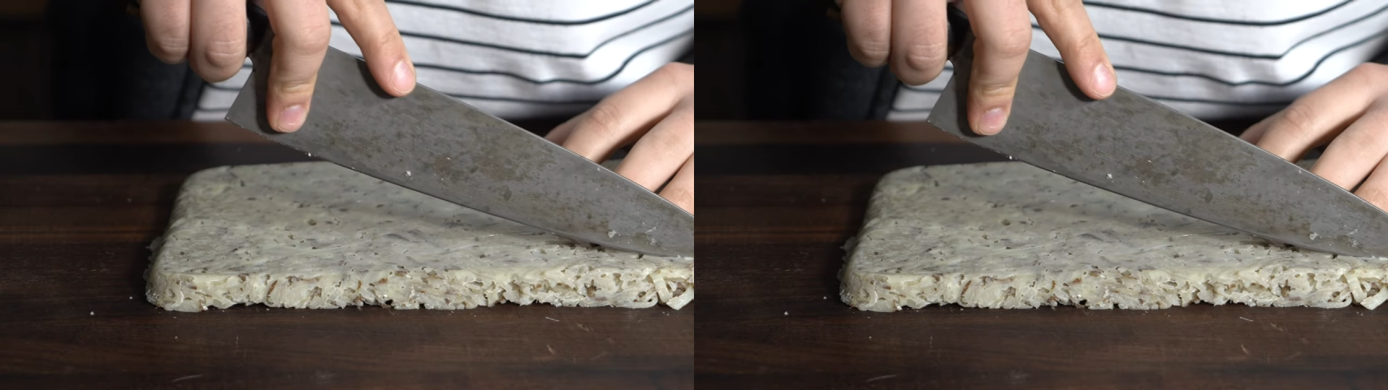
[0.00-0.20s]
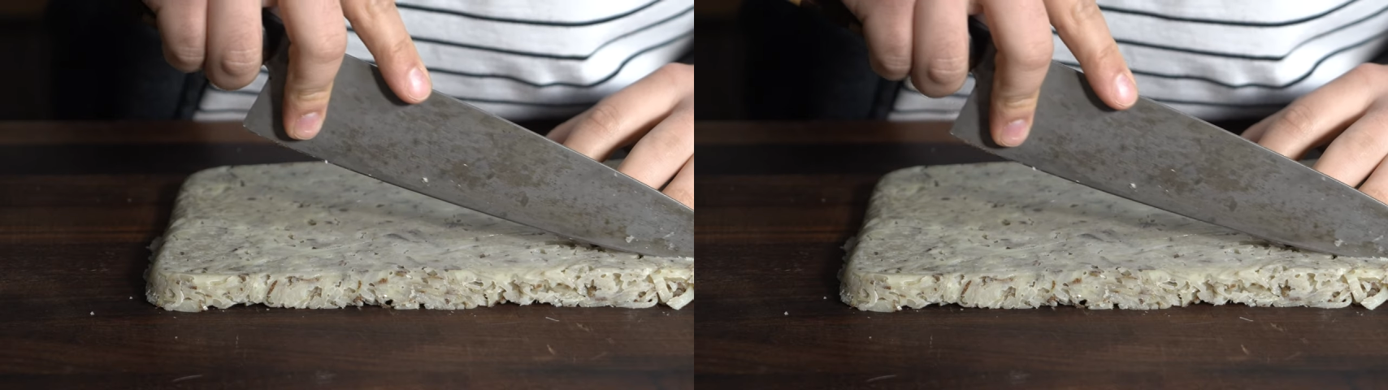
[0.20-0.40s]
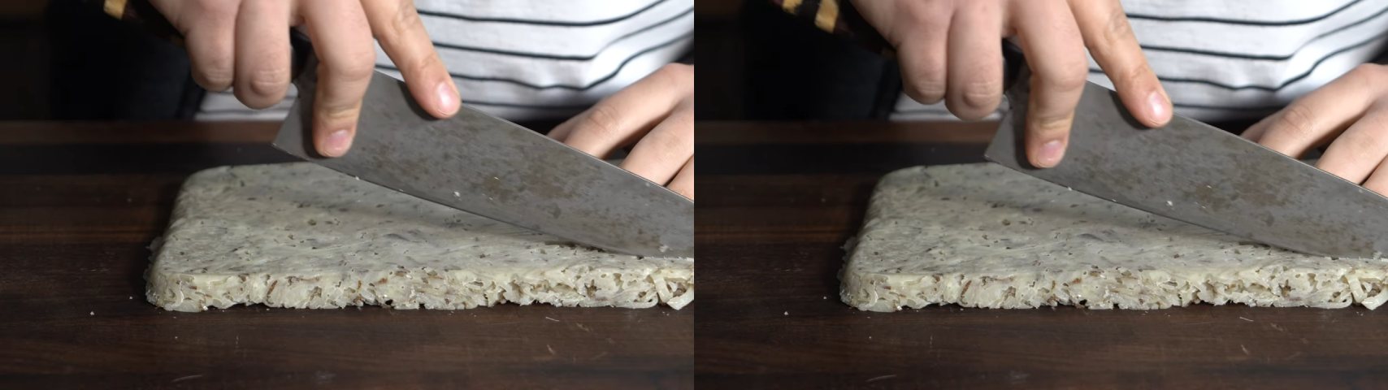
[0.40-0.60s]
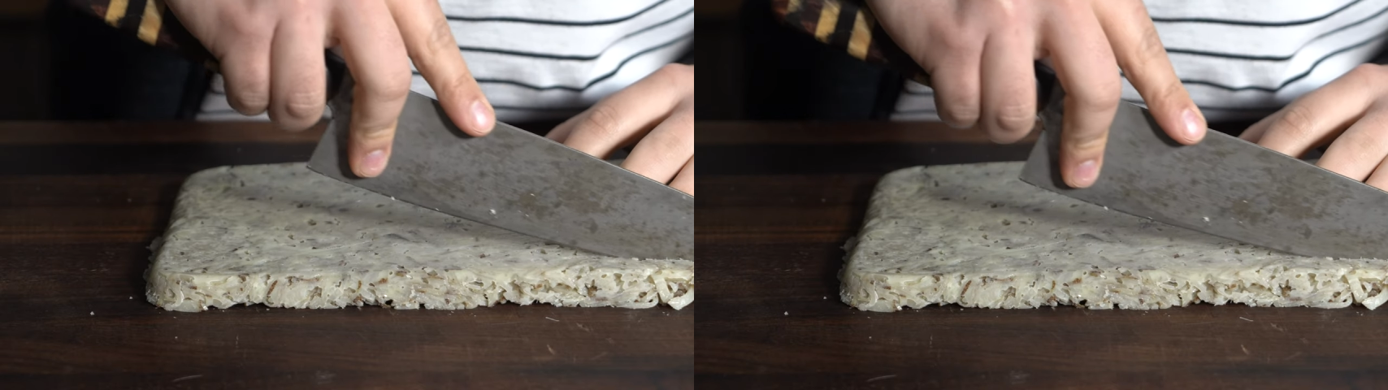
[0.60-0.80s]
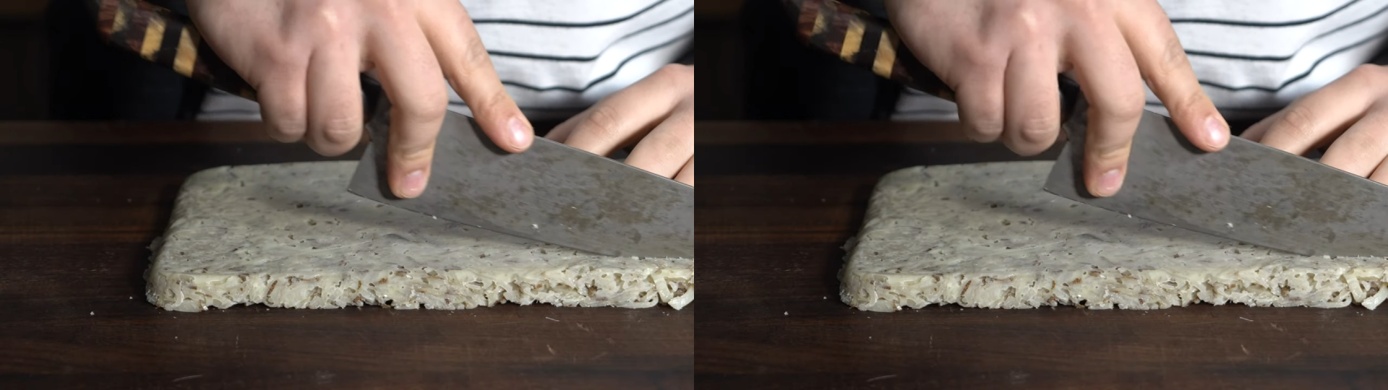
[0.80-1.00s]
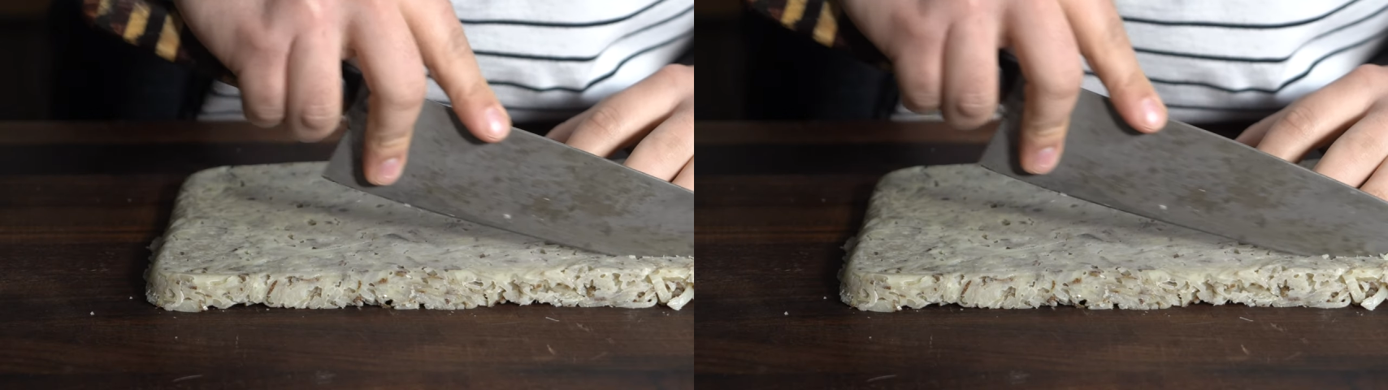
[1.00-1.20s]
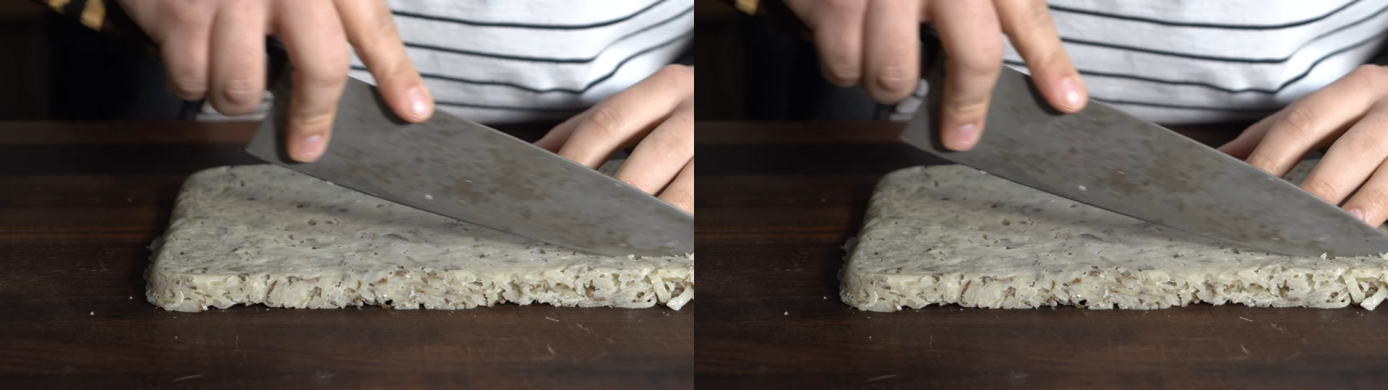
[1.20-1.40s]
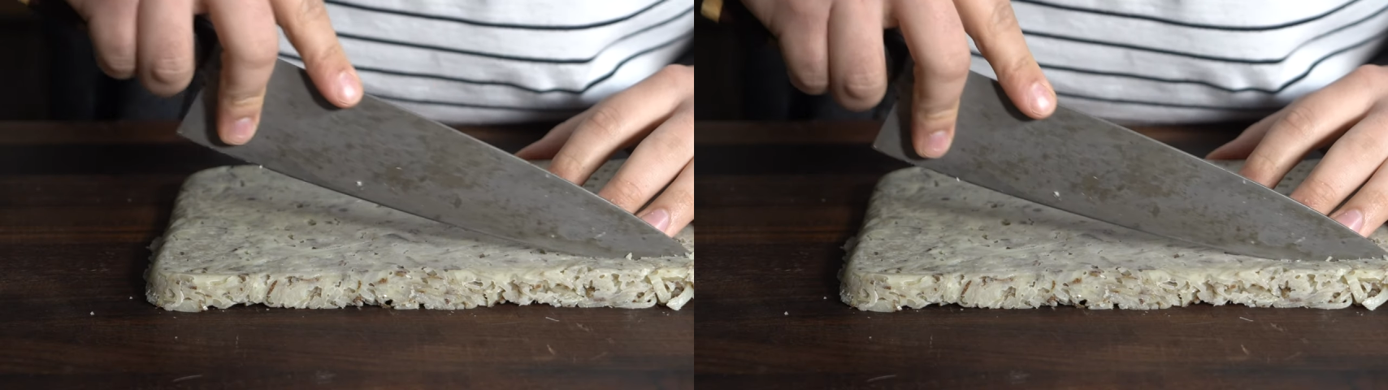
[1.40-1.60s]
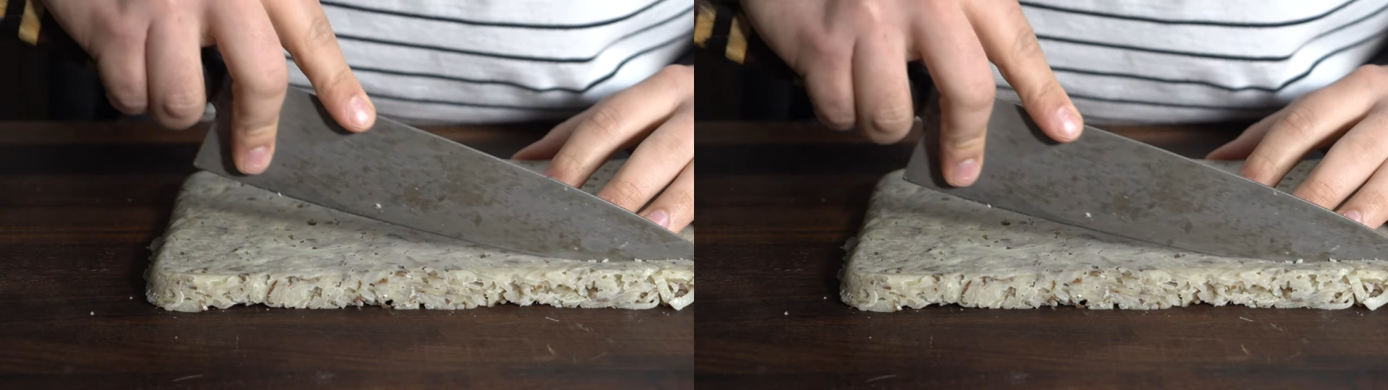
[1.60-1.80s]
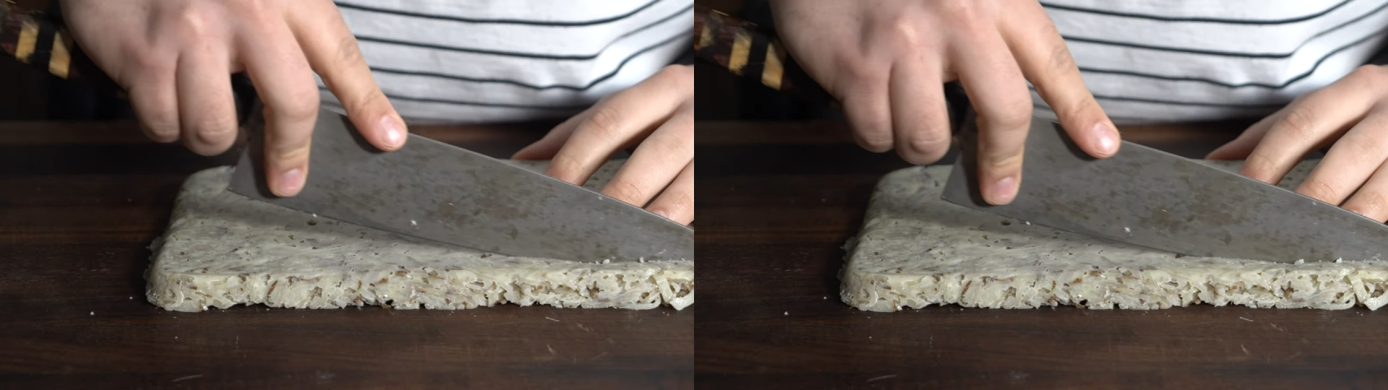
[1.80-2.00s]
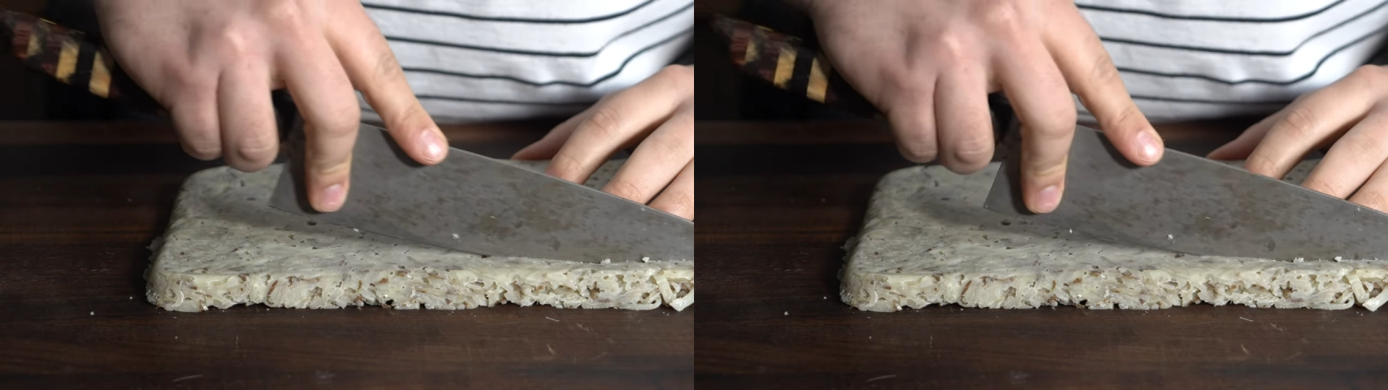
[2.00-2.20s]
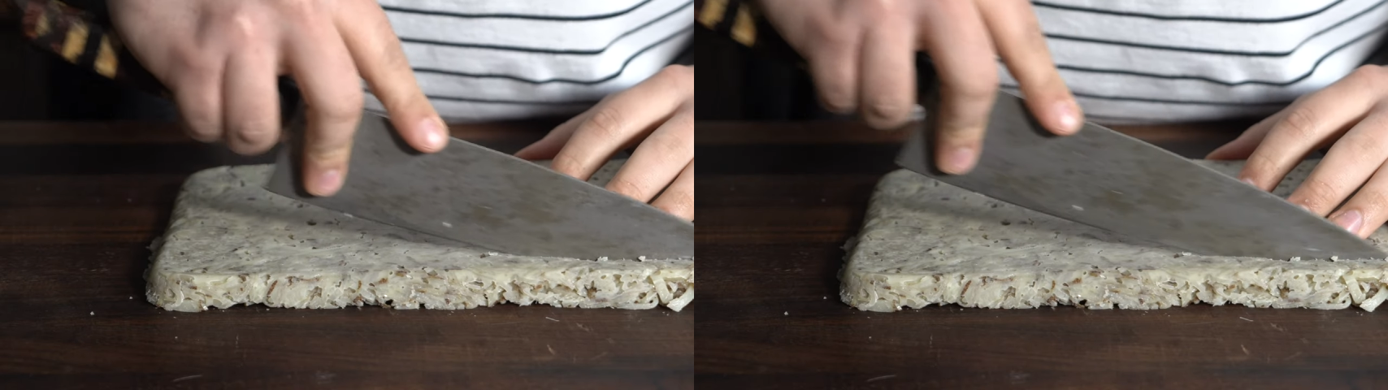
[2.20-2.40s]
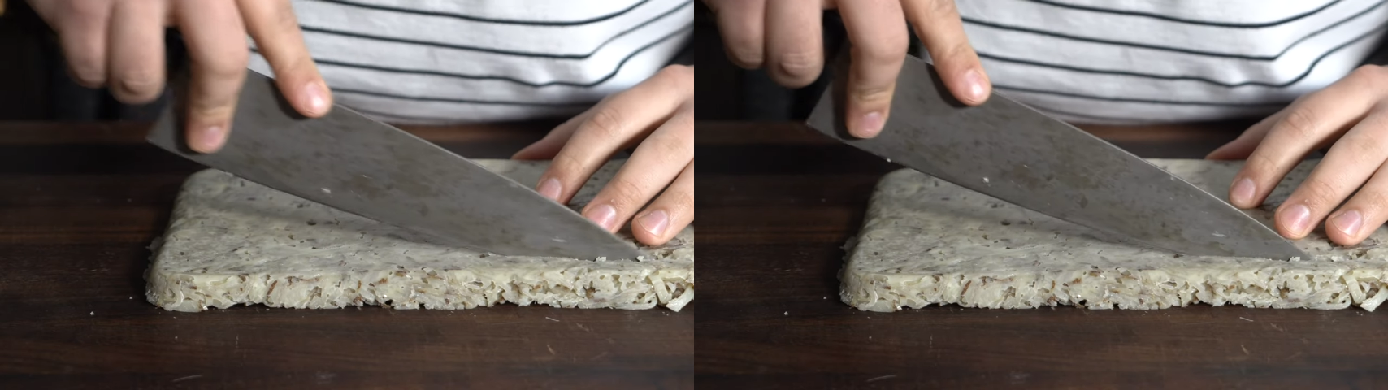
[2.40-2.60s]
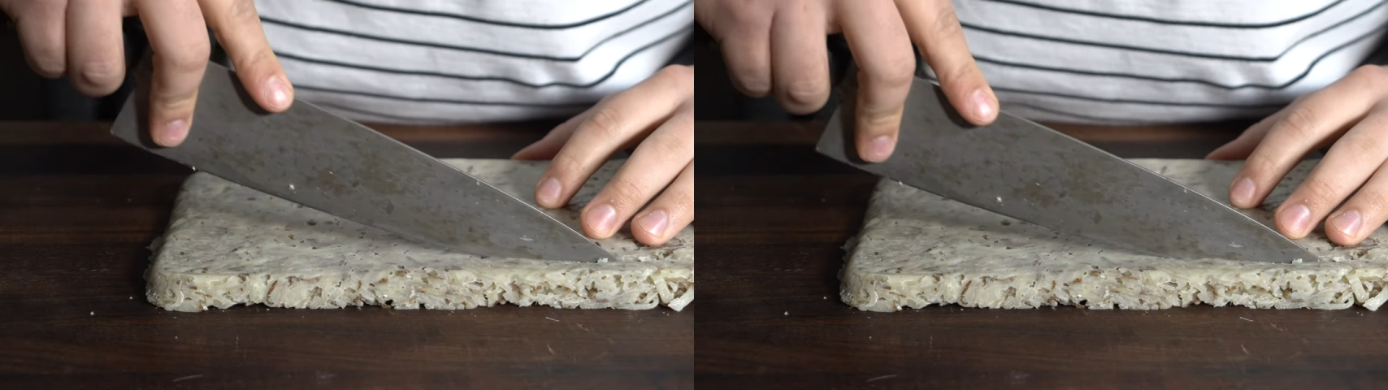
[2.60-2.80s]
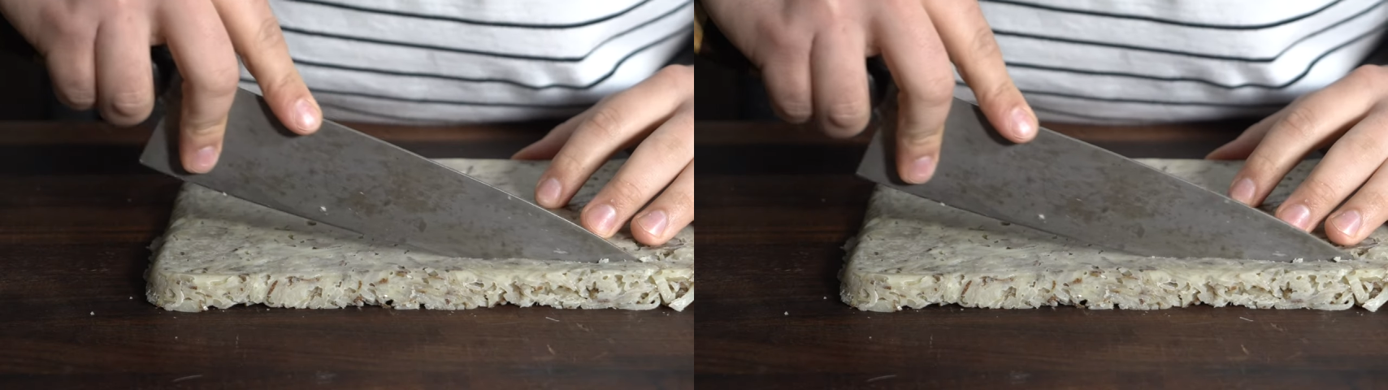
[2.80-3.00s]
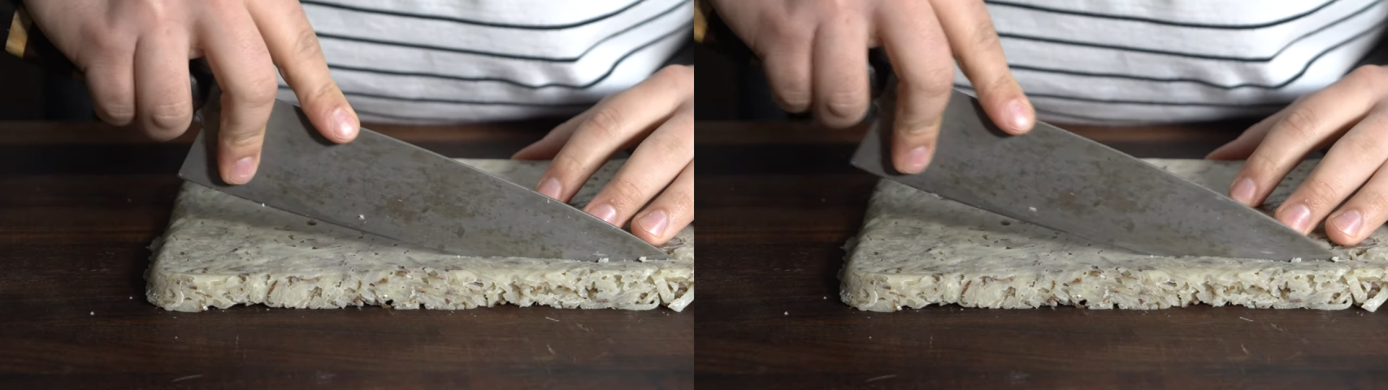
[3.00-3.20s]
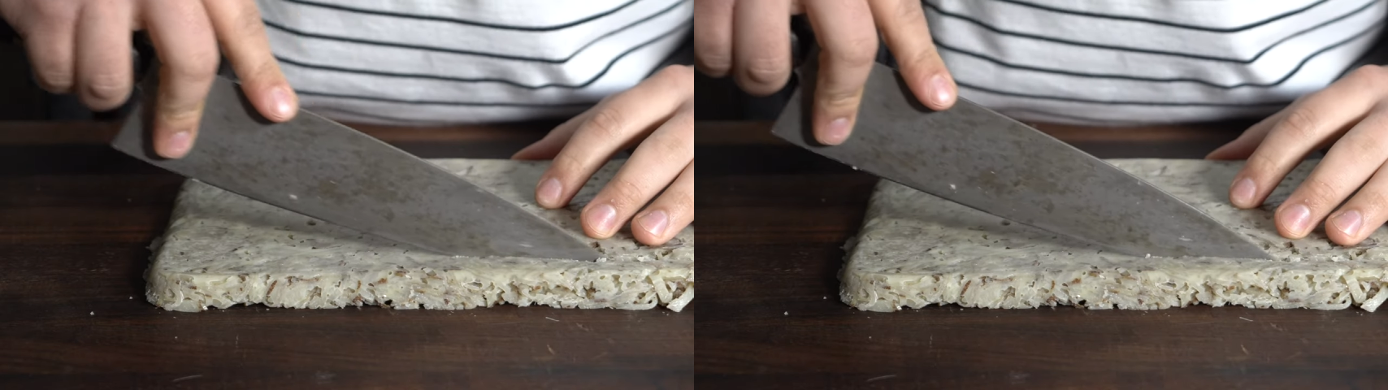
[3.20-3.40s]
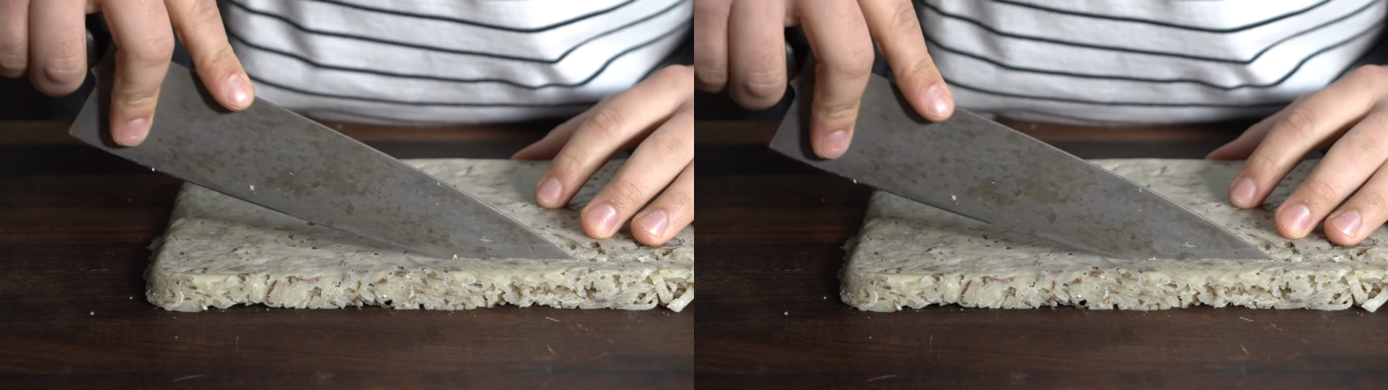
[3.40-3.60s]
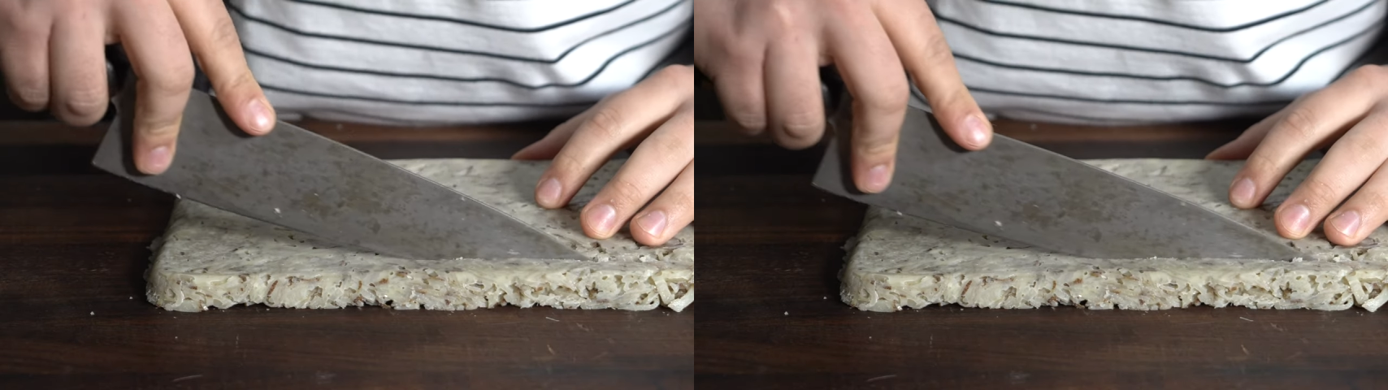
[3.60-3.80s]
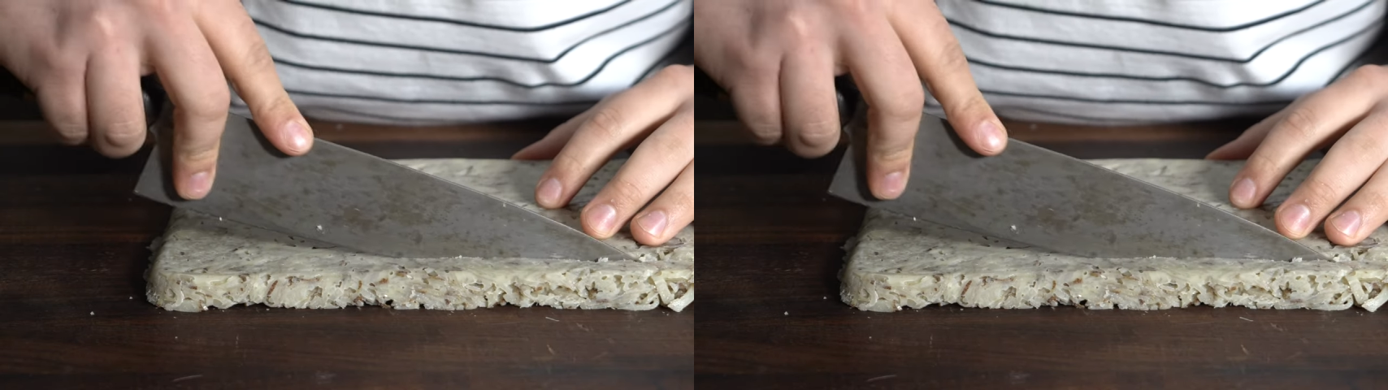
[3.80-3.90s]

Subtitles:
[unreadable: no face in view]